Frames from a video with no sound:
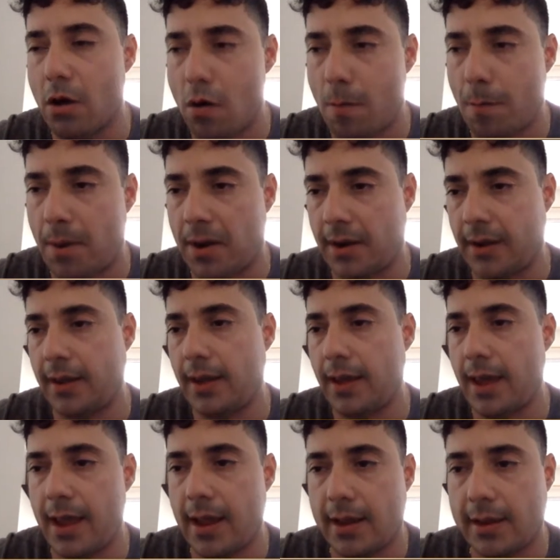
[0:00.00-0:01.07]

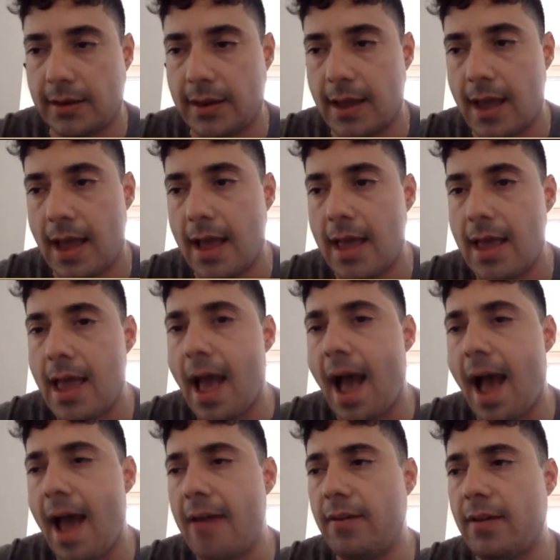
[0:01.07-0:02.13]
company, and
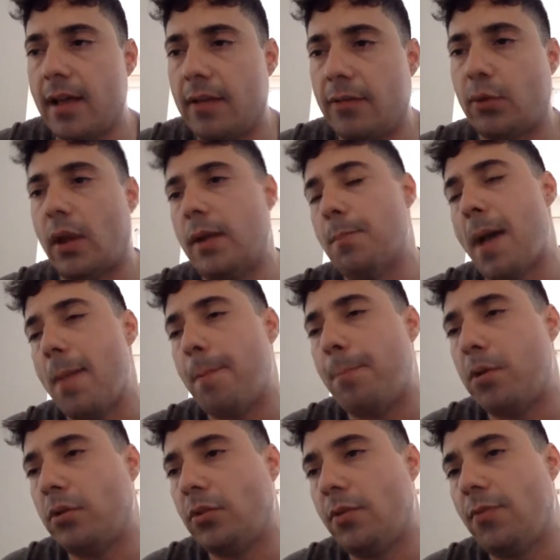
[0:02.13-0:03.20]
in my
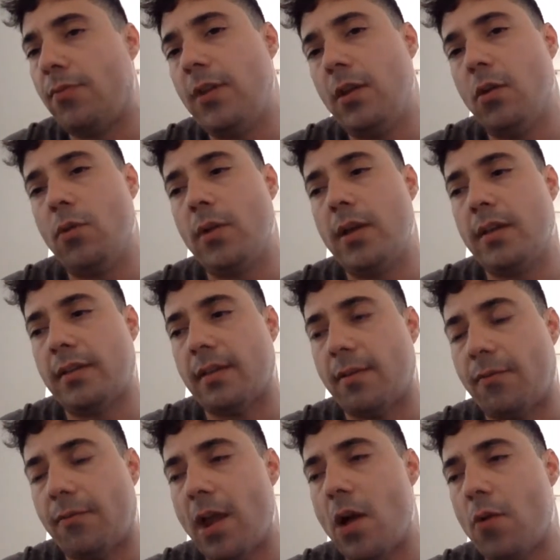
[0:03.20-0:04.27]
point of view, is a
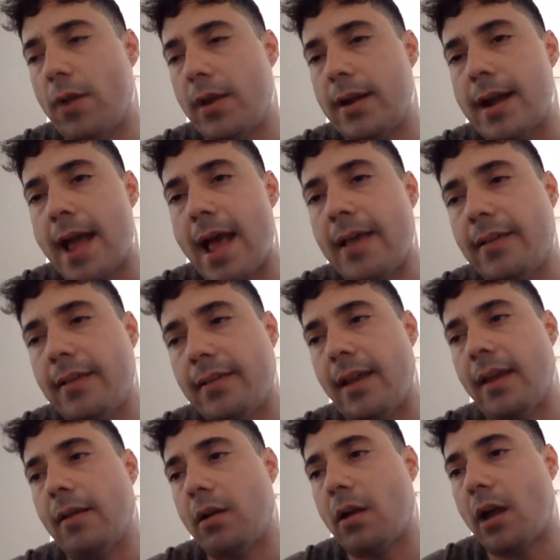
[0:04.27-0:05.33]
very nice
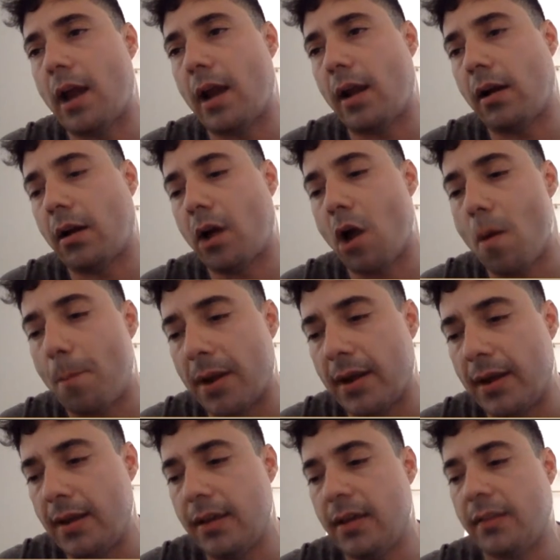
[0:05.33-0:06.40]

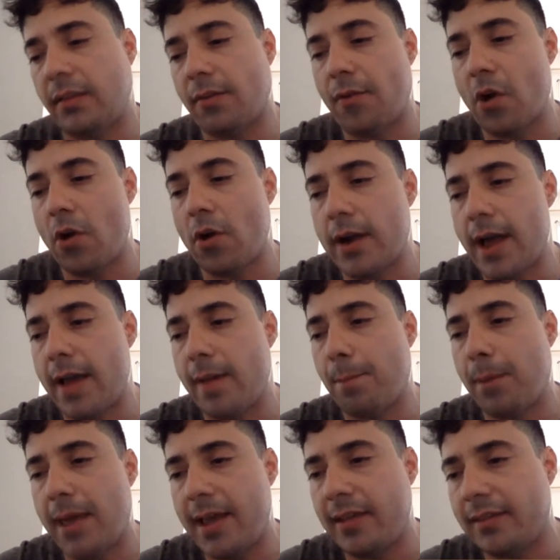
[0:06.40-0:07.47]
company. It's a very nice
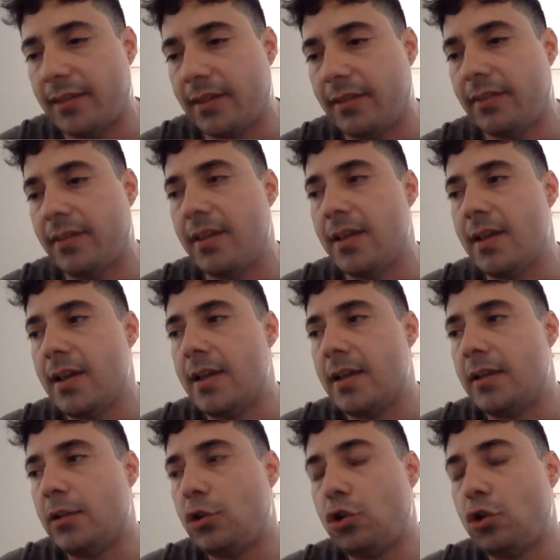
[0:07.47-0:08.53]
places
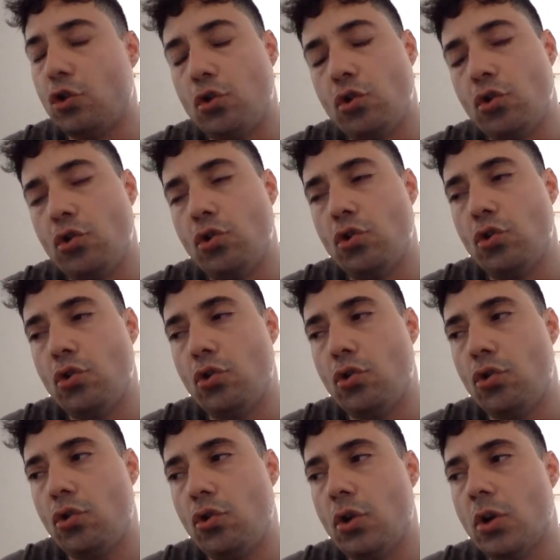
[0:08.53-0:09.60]

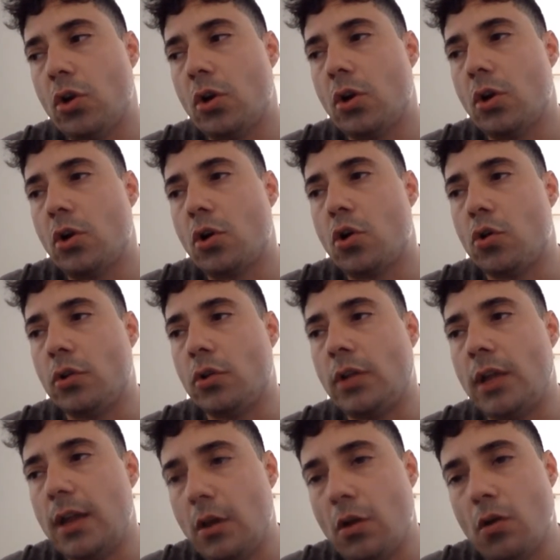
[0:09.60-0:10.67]
to
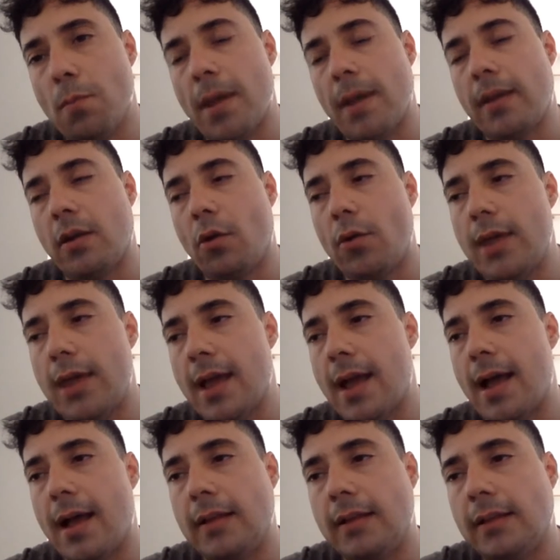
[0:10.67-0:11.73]
continue my career
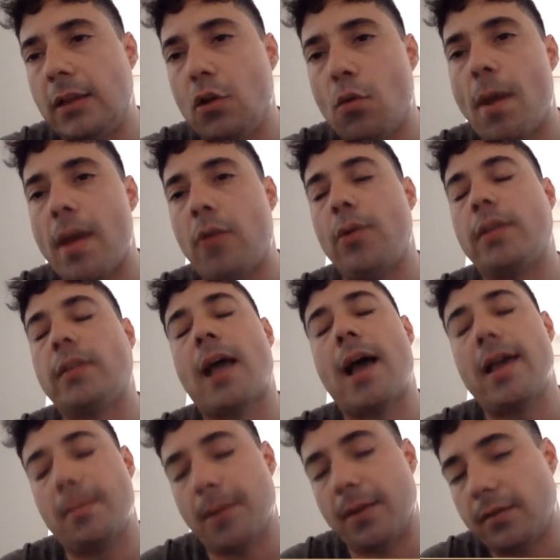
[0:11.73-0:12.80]
until my
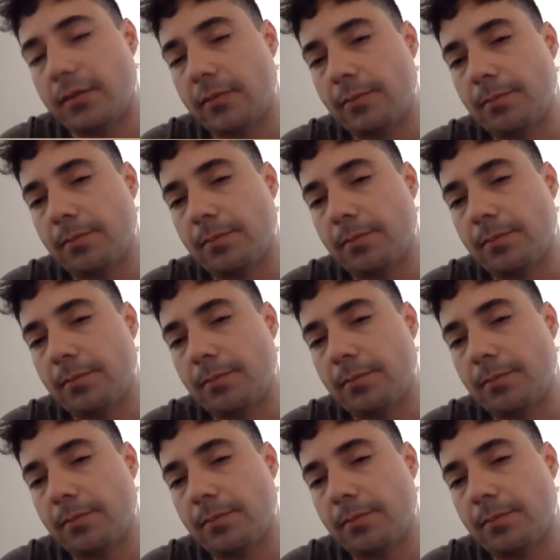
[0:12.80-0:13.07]
retirement.